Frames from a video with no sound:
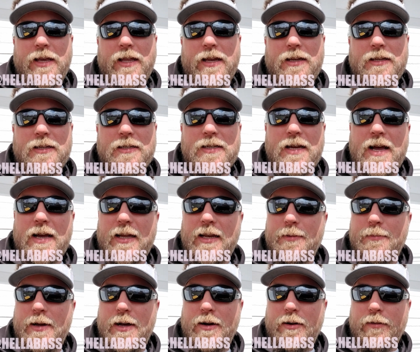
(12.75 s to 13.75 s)
get into
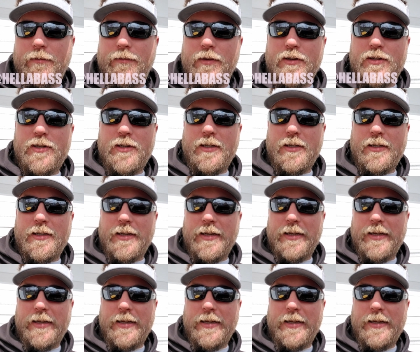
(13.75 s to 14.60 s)
talking about fishing